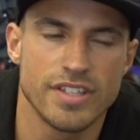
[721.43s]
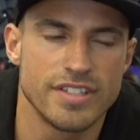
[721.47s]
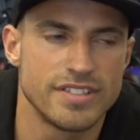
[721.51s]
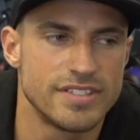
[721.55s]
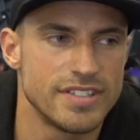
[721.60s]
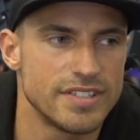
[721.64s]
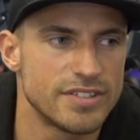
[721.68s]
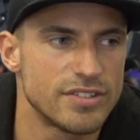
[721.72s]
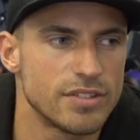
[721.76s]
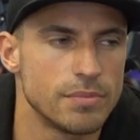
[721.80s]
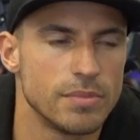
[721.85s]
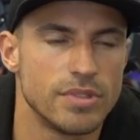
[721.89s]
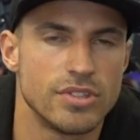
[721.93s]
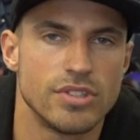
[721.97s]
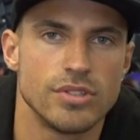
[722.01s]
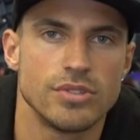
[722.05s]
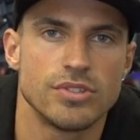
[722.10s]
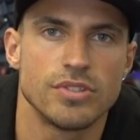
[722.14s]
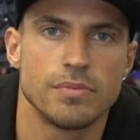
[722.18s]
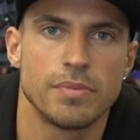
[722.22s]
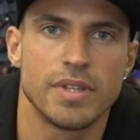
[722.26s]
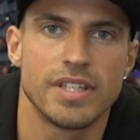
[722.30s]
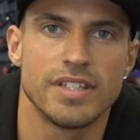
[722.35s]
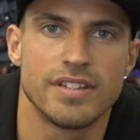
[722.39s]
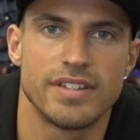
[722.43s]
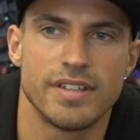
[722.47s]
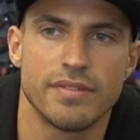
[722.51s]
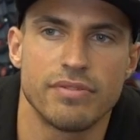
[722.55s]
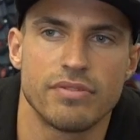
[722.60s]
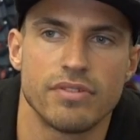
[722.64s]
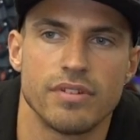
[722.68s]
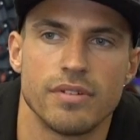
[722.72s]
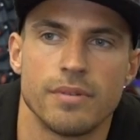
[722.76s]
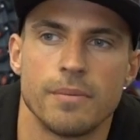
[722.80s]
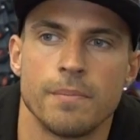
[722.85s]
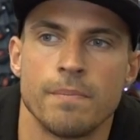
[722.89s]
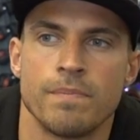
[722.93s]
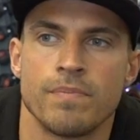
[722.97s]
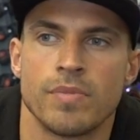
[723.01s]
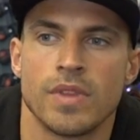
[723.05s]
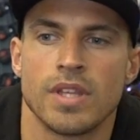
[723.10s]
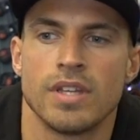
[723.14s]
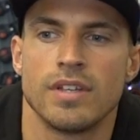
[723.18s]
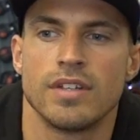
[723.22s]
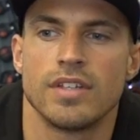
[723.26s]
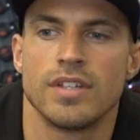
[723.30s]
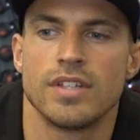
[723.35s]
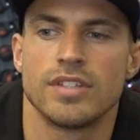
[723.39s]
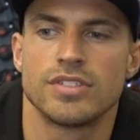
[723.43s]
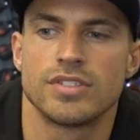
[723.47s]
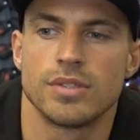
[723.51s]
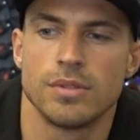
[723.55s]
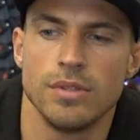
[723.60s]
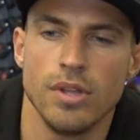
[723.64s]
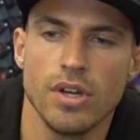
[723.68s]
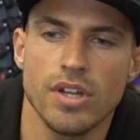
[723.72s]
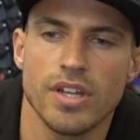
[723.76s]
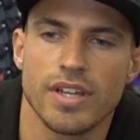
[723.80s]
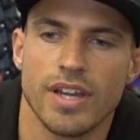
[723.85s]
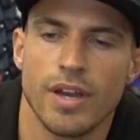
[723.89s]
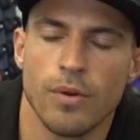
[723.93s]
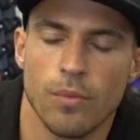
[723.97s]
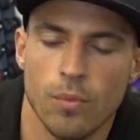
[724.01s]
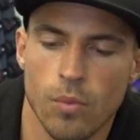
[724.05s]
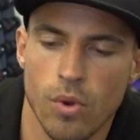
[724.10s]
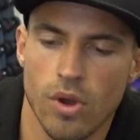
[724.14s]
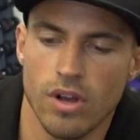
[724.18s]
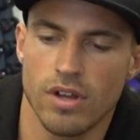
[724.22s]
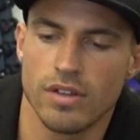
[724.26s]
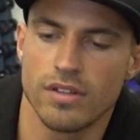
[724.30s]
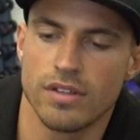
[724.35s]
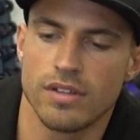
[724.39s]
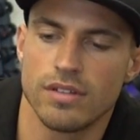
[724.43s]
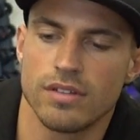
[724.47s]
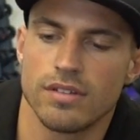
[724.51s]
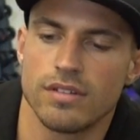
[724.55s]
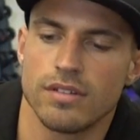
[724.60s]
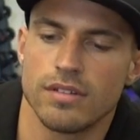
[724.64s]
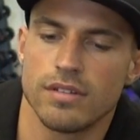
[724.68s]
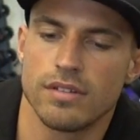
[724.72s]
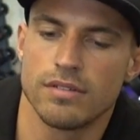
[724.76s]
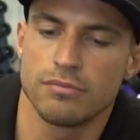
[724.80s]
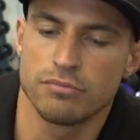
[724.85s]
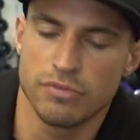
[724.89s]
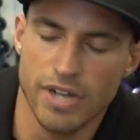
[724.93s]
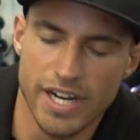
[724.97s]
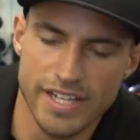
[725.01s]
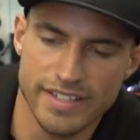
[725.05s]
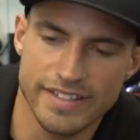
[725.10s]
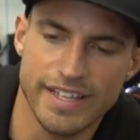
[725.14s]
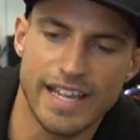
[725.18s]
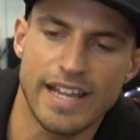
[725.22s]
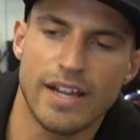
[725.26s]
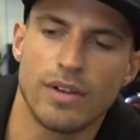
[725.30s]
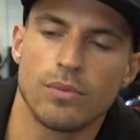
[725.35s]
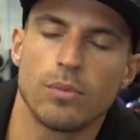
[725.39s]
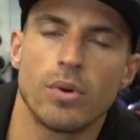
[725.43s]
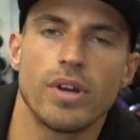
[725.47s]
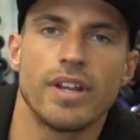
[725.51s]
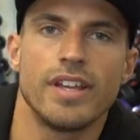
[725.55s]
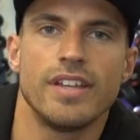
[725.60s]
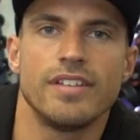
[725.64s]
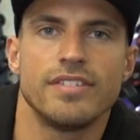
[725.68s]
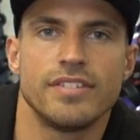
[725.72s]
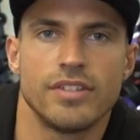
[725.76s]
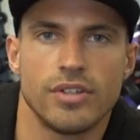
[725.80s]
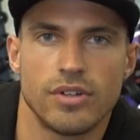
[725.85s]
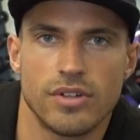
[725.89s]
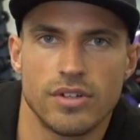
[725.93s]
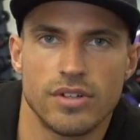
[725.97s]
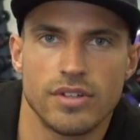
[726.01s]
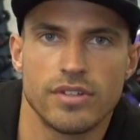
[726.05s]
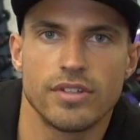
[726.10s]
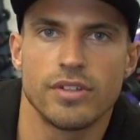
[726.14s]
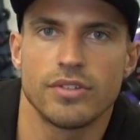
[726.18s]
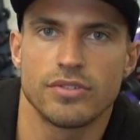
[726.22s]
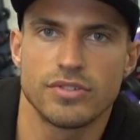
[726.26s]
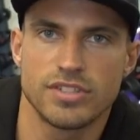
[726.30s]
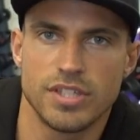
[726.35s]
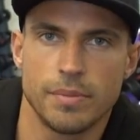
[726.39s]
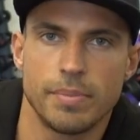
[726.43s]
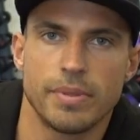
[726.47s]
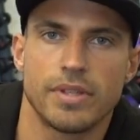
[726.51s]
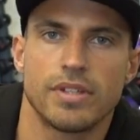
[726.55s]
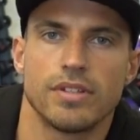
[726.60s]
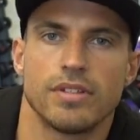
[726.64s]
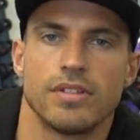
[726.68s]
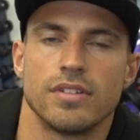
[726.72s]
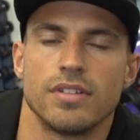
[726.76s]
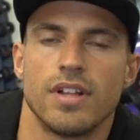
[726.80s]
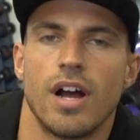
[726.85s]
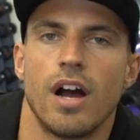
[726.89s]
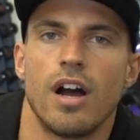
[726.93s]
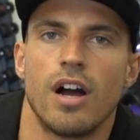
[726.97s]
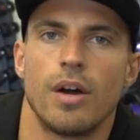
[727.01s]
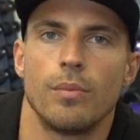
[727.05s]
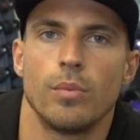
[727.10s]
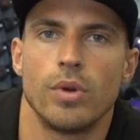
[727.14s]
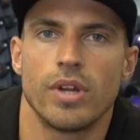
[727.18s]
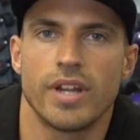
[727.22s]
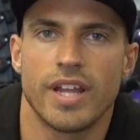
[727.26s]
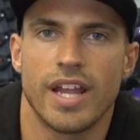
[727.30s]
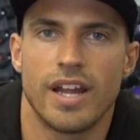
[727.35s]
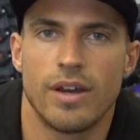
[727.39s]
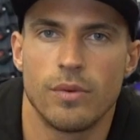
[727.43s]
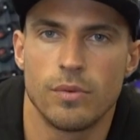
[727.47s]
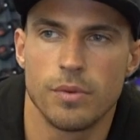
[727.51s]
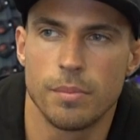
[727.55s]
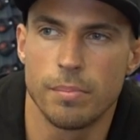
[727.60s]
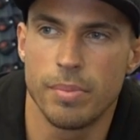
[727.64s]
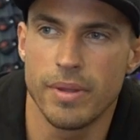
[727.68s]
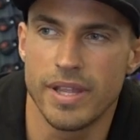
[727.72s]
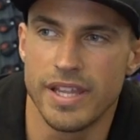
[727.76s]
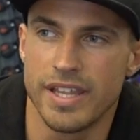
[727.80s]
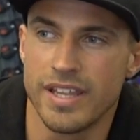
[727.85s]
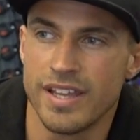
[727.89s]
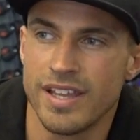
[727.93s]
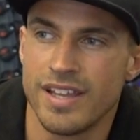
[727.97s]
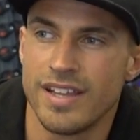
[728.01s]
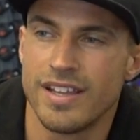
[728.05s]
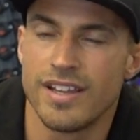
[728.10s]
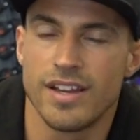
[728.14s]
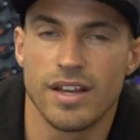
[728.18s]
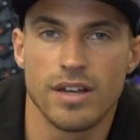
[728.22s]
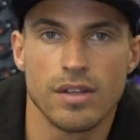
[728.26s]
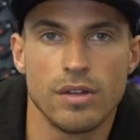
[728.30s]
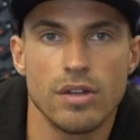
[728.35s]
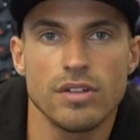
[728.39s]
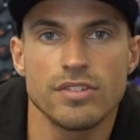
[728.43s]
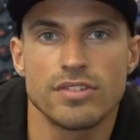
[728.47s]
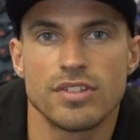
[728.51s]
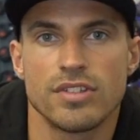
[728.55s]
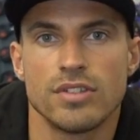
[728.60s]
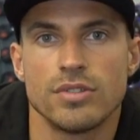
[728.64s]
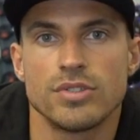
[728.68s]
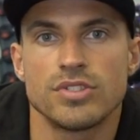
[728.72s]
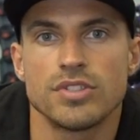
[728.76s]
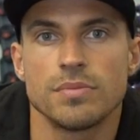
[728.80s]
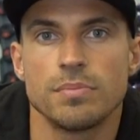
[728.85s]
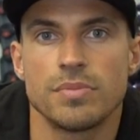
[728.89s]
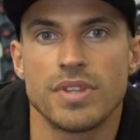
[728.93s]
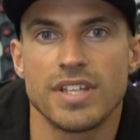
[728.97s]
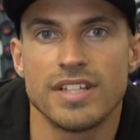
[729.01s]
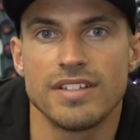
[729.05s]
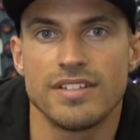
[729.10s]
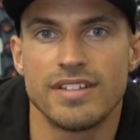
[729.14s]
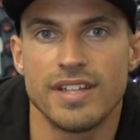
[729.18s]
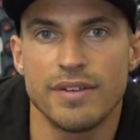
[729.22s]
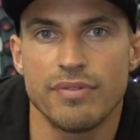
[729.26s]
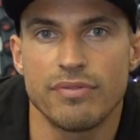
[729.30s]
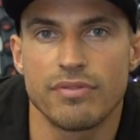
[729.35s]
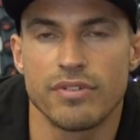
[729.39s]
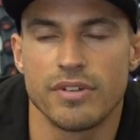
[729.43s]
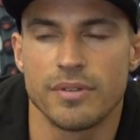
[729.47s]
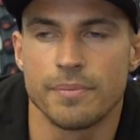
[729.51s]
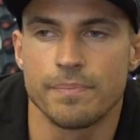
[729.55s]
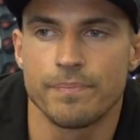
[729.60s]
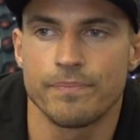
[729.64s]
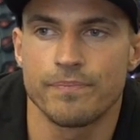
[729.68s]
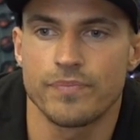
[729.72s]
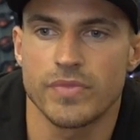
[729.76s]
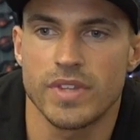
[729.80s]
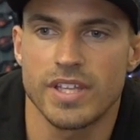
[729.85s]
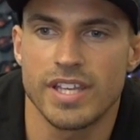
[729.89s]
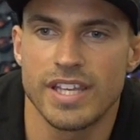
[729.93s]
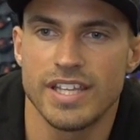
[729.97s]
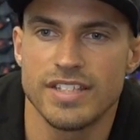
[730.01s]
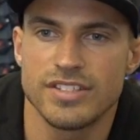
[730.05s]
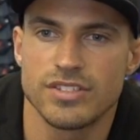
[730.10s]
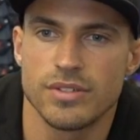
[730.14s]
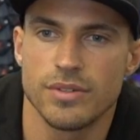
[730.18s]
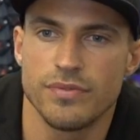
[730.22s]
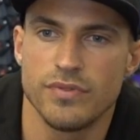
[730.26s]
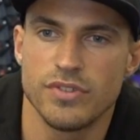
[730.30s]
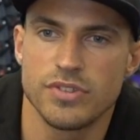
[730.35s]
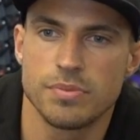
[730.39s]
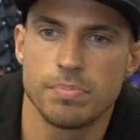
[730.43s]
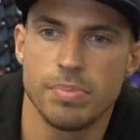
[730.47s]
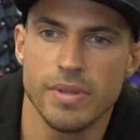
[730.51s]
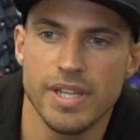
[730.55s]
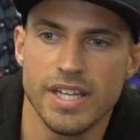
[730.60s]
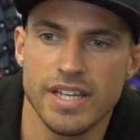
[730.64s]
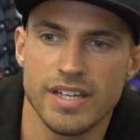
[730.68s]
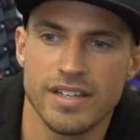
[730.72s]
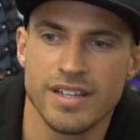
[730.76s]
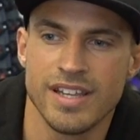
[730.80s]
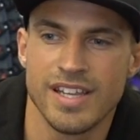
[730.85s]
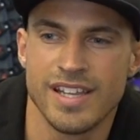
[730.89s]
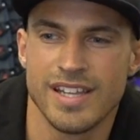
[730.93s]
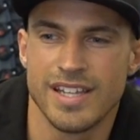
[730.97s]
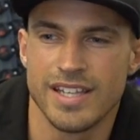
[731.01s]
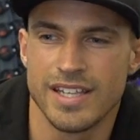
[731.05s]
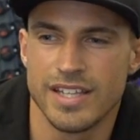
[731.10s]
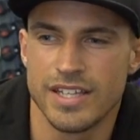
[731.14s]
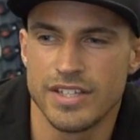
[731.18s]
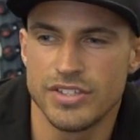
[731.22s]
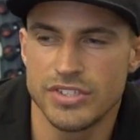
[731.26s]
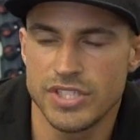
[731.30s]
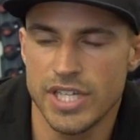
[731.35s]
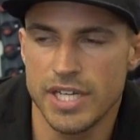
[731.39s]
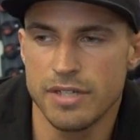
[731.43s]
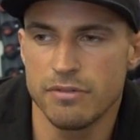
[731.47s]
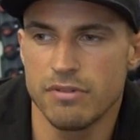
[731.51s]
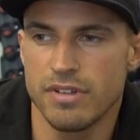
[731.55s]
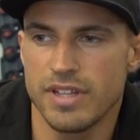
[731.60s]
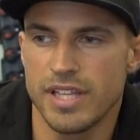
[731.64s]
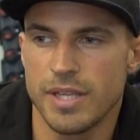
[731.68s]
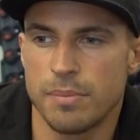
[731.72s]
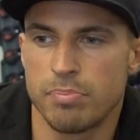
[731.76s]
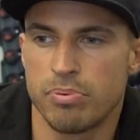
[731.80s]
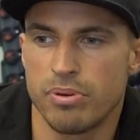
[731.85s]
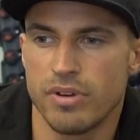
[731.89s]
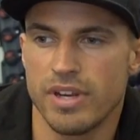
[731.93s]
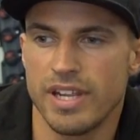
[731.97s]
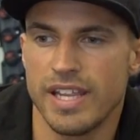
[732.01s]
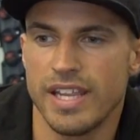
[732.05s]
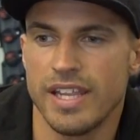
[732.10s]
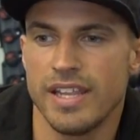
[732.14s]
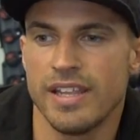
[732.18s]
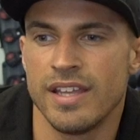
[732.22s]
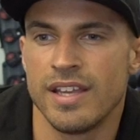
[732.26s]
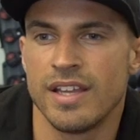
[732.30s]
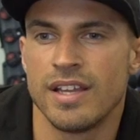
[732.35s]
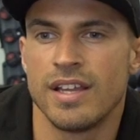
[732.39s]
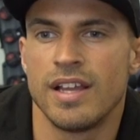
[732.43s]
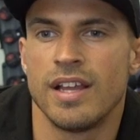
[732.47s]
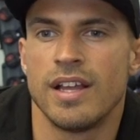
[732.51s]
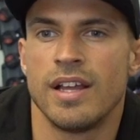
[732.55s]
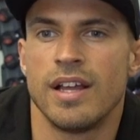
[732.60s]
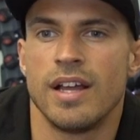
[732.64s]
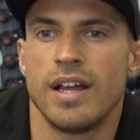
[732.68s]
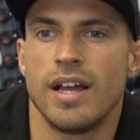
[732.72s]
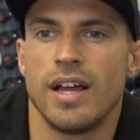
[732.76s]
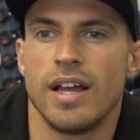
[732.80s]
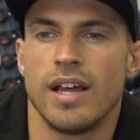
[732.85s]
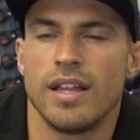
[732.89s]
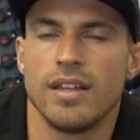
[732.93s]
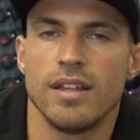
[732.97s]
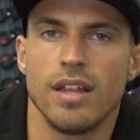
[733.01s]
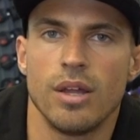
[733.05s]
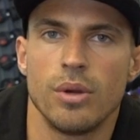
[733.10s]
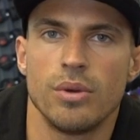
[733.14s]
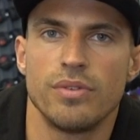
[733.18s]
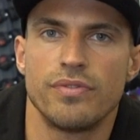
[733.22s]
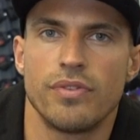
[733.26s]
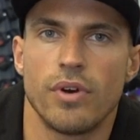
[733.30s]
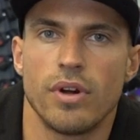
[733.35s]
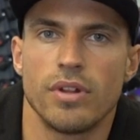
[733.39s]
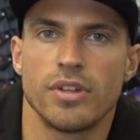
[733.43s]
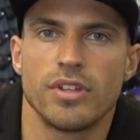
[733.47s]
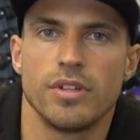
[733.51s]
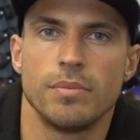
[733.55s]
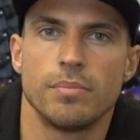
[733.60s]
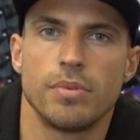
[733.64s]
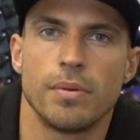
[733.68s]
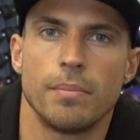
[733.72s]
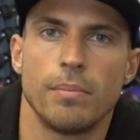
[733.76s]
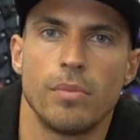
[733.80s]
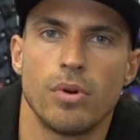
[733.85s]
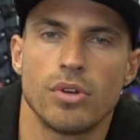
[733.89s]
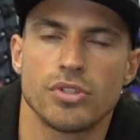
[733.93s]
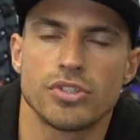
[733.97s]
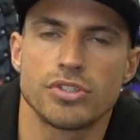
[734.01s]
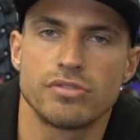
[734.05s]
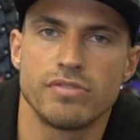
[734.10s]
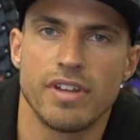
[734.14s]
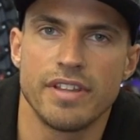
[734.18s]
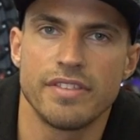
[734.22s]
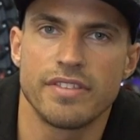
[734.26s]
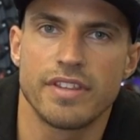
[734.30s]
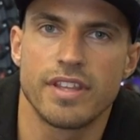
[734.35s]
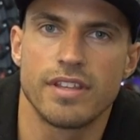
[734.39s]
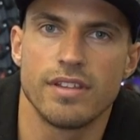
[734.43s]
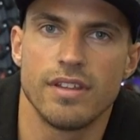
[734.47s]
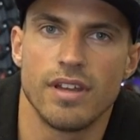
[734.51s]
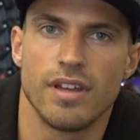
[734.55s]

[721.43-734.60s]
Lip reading: your system and do something different. So look at write down what it is your typical arm workout would be, and look to do something different. Okay, so if it's been generally pretty low volume but more strength